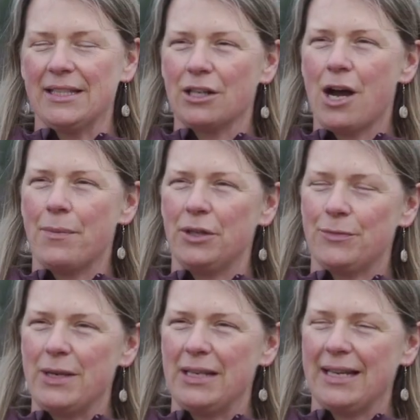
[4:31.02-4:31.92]

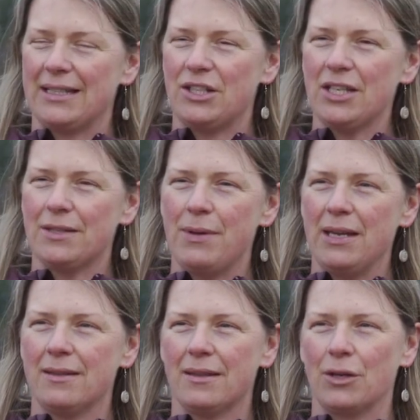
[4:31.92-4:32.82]
accomplishment has just
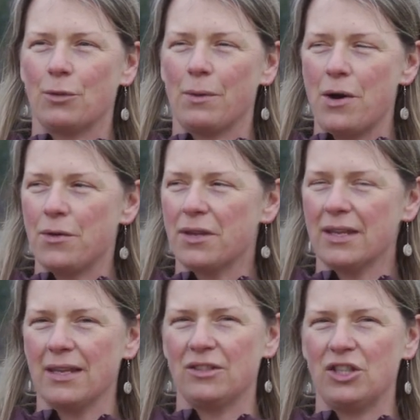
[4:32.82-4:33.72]
been the
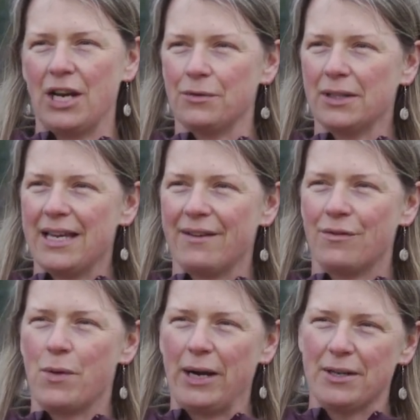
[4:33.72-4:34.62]
growth generally of
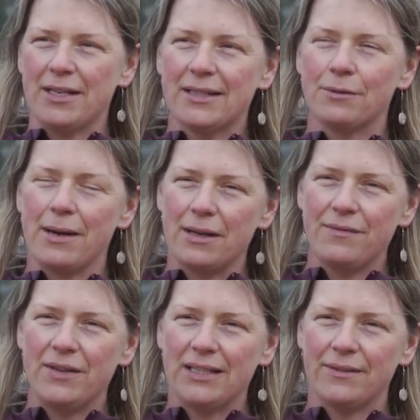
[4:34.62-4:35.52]
awareness around
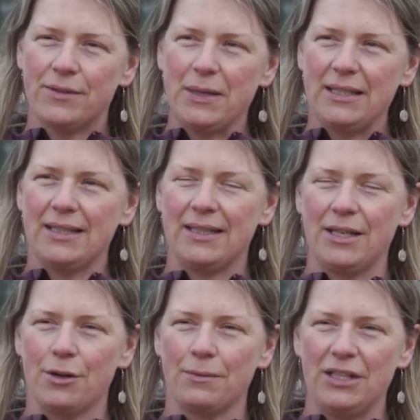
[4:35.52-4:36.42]
invasive species
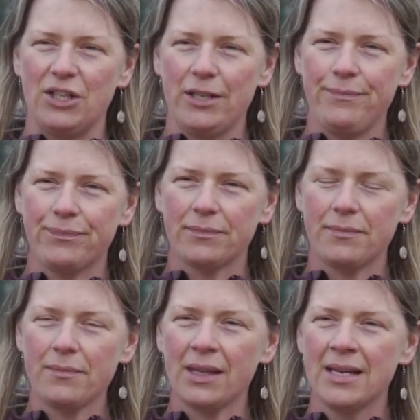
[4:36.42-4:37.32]
in our region
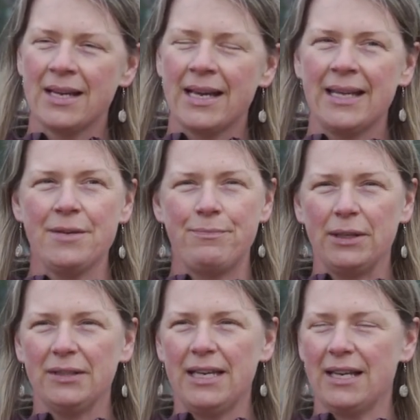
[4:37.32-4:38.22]
and the
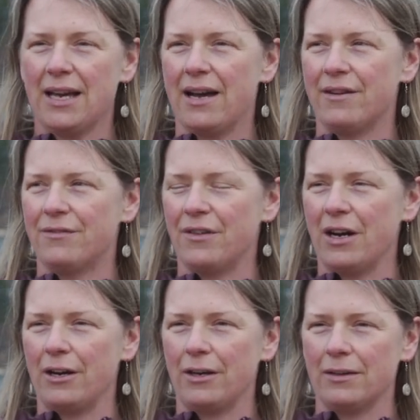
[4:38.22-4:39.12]
building of
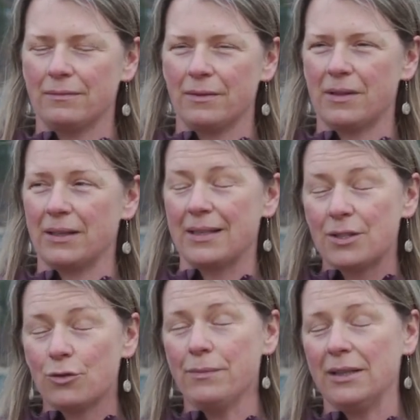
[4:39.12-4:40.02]
our
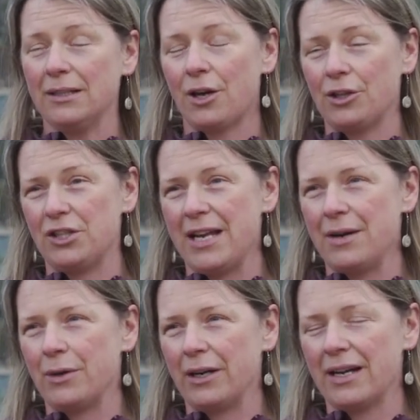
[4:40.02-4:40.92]
extremely large
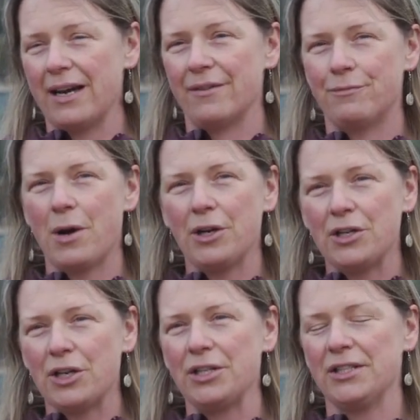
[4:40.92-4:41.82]
network of
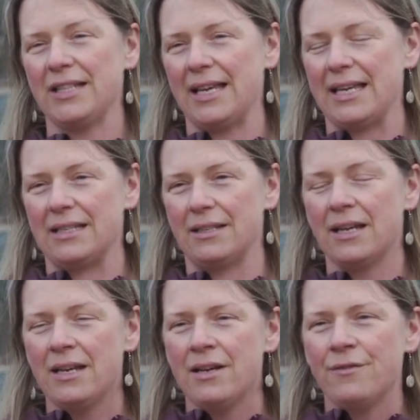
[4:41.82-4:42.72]
partners and
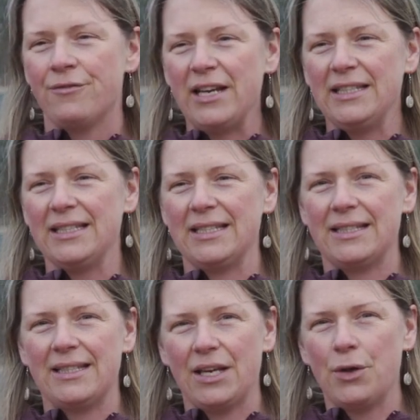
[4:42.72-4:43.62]
friends and
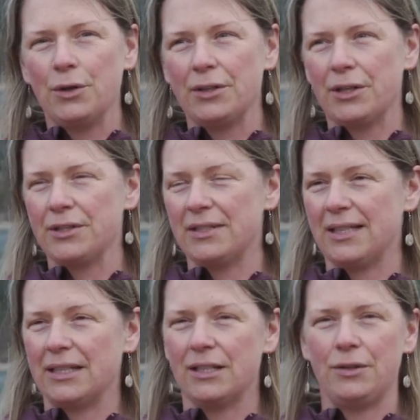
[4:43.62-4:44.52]
stakeholders,
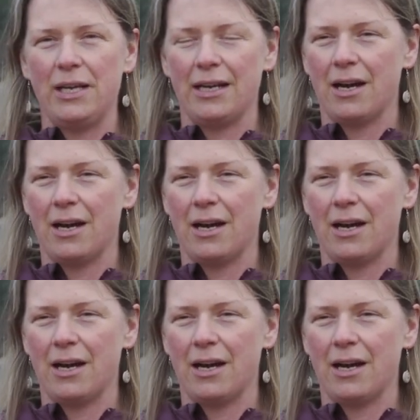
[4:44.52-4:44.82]
including